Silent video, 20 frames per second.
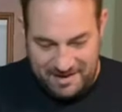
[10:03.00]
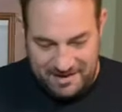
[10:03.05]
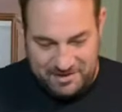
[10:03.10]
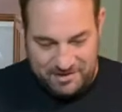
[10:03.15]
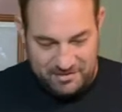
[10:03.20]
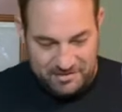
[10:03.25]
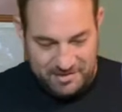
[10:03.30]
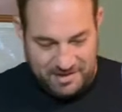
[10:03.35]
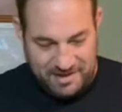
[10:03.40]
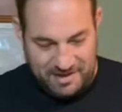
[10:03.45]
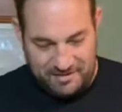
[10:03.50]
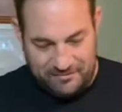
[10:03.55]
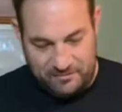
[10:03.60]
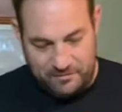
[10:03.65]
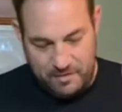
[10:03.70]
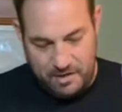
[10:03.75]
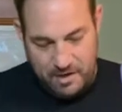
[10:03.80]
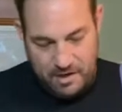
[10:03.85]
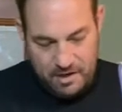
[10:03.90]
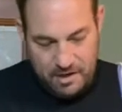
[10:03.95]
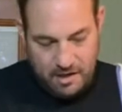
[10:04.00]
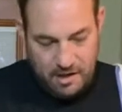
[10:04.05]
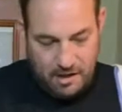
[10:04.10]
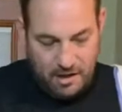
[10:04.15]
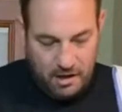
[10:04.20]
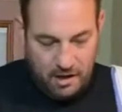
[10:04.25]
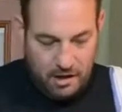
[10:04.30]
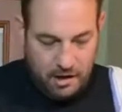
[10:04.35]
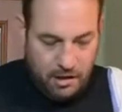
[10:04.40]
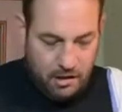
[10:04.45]
she was like,
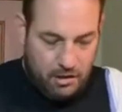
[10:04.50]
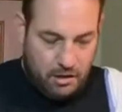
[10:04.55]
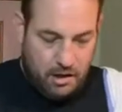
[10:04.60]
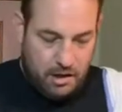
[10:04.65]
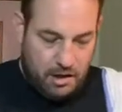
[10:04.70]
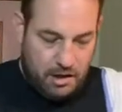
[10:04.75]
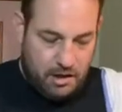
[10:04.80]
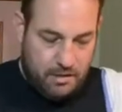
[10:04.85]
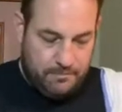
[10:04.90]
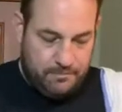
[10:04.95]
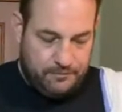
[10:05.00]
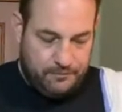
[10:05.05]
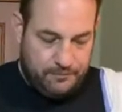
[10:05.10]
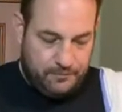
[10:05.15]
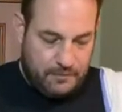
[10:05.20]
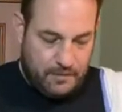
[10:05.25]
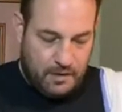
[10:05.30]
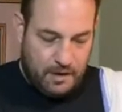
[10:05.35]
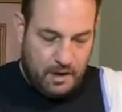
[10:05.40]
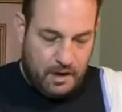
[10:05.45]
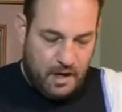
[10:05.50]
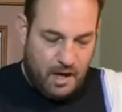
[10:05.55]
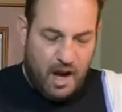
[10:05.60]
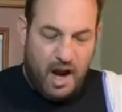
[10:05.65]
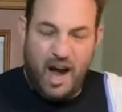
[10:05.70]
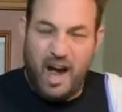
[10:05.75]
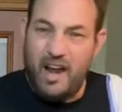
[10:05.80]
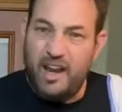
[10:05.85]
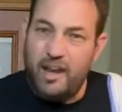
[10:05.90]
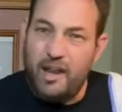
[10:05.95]
"Oh,
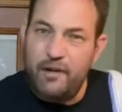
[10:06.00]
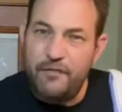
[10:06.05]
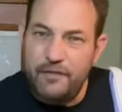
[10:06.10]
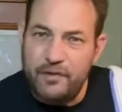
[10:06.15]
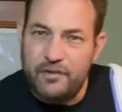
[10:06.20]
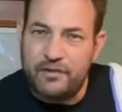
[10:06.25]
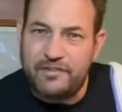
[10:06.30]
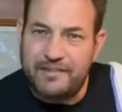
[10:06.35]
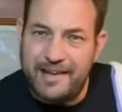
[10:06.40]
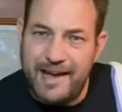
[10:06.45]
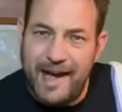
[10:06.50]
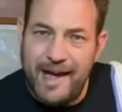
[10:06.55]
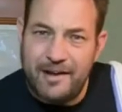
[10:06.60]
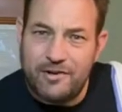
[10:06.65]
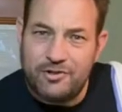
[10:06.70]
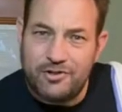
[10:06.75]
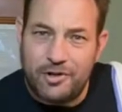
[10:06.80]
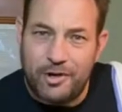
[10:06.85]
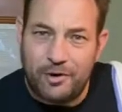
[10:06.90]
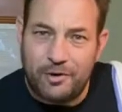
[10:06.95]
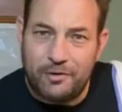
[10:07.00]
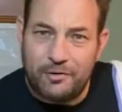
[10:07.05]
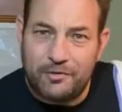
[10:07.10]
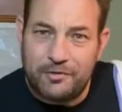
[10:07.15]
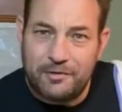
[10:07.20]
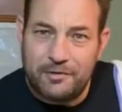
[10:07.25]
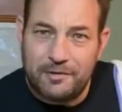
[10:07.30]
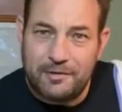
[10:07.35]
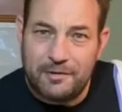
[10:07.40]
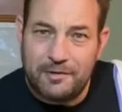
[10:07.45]
I love your dad jokes,"
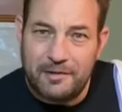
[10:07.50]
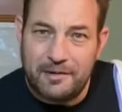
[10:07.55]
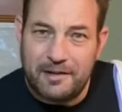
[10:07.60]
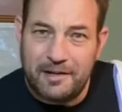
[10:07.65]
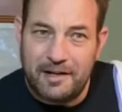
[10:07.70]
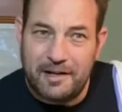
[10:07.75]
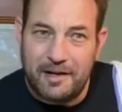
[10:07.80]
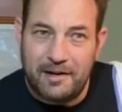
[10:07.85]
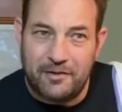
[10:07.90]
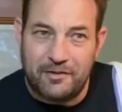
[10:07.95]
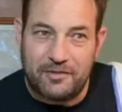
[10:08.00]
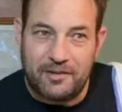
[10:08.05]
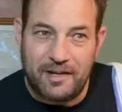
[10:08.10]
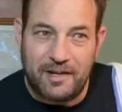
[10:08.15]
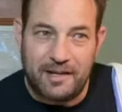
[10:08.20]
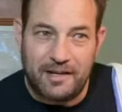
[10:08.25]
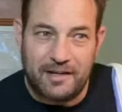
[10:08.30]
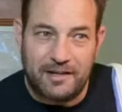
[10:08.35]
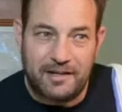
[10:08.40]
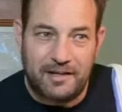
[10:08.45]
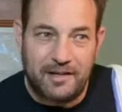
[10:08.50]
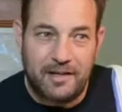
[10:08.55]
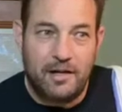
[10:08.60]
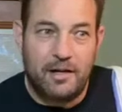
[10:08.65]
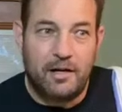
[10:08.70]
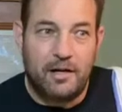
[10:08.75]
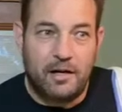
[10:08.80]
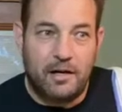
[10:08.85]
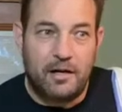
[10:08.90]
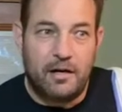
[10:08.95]
and I was like,
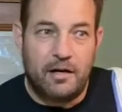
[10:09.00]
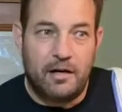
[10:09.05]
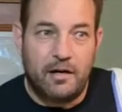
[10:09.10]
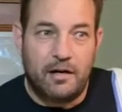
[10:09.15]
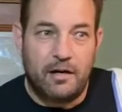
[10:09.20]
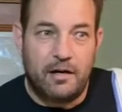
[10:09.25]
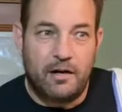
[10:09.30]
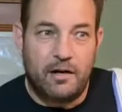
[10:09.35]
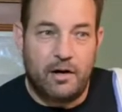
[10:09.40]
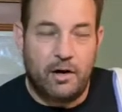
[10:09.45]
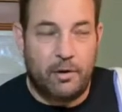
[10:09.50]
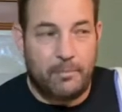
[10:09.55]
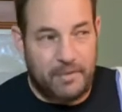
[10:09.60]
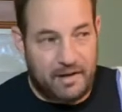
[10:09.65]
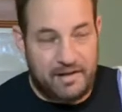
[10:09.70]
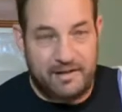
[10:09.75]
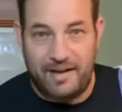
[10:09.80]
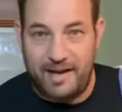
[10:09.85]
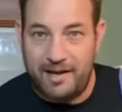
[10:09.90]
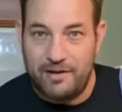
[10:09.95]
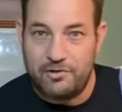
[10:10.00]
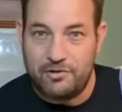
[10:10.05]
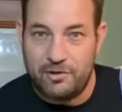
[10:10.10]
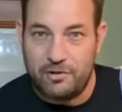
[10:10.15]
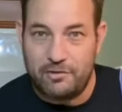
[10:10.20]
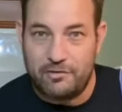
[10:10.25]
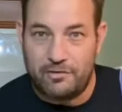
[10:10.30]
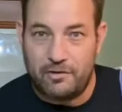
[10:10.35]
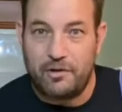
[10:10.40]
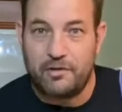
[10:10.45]
"Oh, my dad
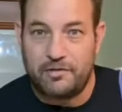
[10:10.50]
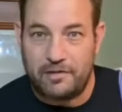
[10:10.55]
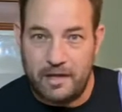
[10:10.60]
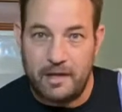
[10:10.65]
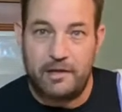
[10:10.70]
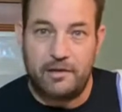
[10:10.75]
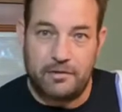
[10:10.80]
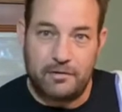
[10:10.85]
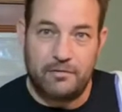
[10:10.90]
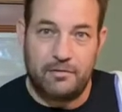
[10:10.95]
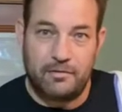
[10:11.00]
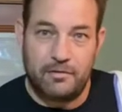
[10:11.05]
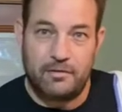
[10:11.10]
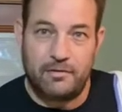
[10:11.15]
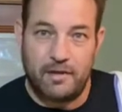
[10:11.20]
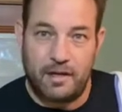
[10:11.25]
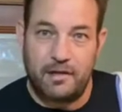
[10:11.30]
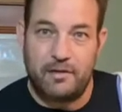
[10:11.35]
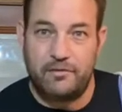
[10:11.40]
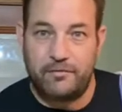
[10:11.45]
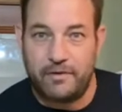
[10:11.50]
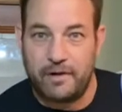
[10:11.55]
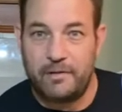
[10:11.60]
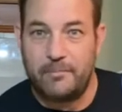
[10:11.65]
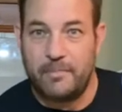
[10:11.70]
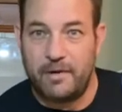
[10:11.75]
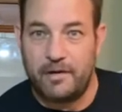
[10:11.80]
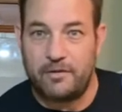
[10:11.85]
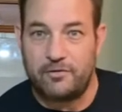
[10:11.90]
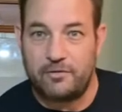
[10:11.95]
jokes? Oh, thank you very
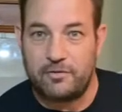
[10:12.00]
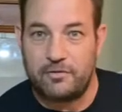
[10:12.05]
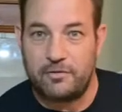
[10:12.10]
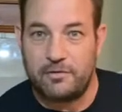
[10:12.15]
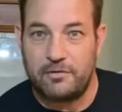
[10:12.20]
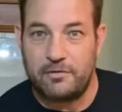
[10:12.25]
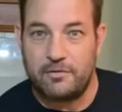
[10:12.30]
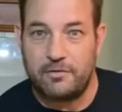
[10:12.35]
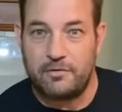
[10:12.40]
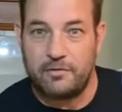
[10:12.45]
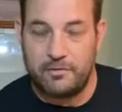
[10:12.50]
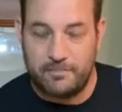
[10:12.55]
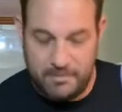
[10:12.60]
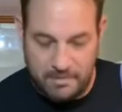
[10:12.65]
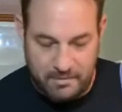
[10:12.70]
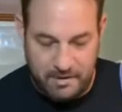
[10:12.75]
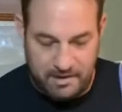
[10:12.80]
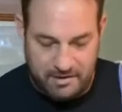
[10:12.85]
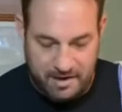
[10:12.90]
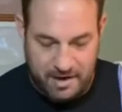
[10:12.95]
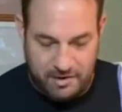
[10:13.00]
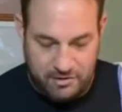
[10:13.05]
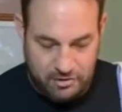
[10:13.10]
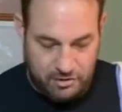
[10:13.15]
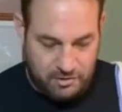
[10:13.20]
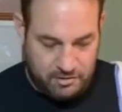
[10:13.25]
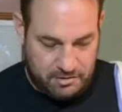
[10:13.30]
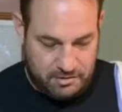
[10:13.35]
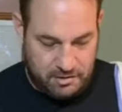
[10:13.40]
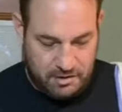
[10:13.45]
much. What do you mean my dad
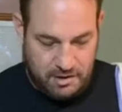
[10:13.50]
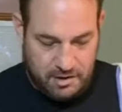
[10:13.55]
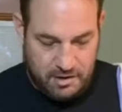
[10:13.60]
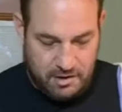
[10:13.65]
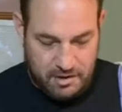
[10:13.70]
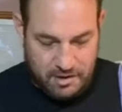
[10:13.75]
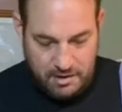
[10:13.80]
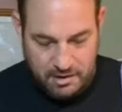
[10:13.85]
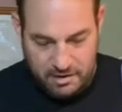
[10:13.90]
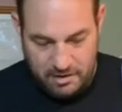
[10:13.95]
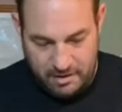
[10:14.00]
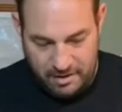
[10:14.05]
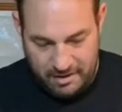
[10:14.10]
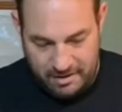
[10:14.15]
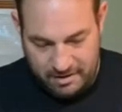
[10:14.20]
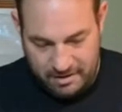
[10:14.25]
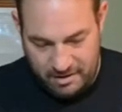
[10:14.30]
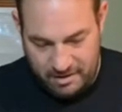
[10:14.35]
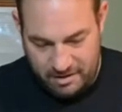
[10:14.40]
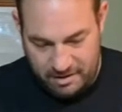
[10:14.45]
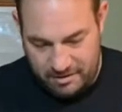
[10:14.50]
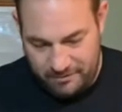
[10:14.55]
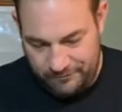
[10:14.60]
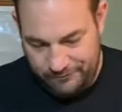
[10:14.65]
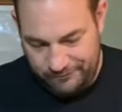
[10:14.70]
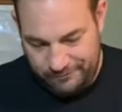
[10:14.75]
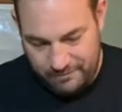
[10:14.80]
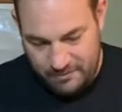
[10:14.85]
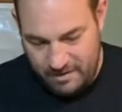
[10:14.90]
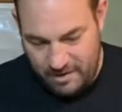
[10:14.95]
jokes?" like
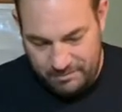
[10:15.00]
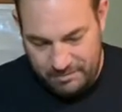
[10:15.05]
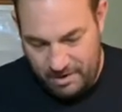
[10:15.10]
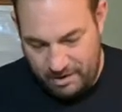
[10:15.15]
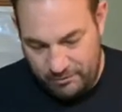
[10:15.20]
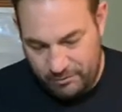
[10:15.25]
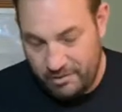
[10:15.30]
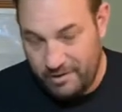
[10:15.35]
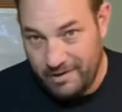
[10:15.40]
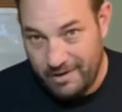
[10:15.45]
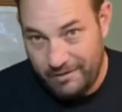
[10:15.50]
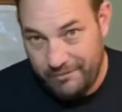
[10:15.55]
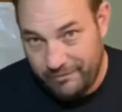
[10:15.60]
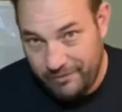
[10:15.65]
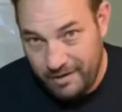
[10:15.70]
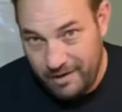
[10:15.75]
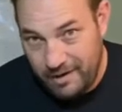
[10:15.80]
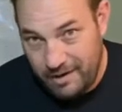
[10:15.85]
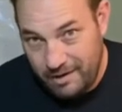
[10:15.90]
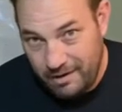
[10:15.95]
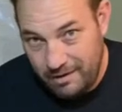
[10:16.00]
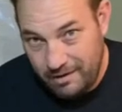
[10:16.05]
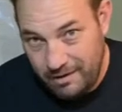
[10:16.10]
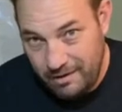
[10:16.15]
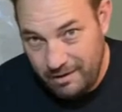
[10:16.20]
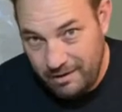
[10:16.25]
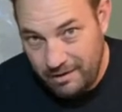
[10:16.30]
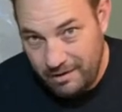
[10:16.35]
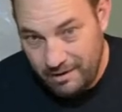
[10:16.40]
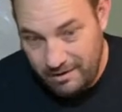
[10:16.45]
I'm not really that funny.
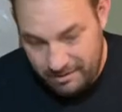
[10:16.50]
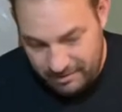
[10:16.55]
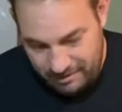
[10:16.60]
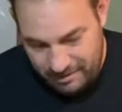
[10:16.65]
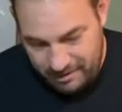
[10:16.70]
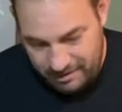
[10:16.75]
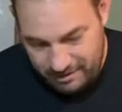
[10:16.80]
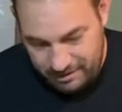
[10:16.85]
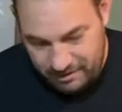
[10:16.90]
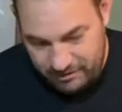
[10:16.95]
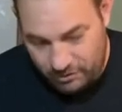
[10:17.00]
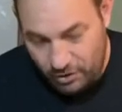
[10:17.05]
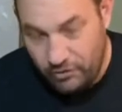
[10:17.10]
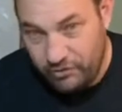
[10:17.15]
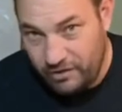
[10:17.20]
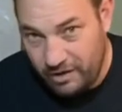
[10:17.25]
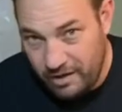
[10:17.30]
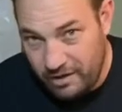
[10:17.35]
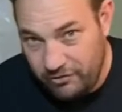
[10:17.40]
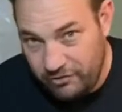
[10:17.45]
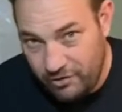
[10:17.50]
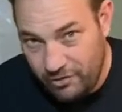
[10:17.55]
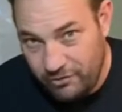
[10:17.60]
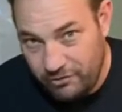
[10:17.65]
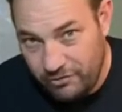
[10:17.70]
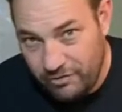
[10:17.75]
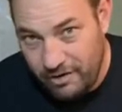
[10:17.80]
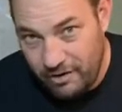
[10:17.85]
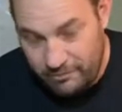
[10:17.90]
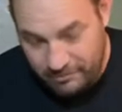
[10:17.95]
Like those kind of jokes.
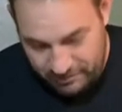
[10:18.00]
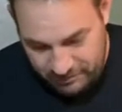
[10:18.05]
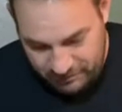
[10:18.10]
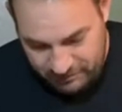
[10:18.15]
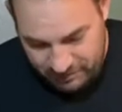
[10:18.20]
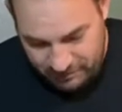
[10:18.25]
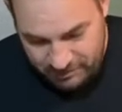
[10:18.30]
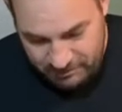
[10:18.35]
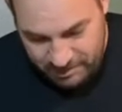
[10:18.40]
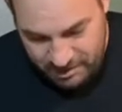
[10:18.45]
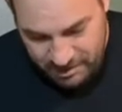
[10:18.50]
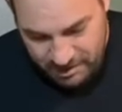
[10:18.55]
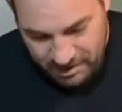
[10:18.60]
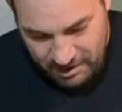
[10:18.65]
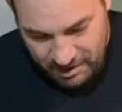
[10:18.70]
Is that what you mean?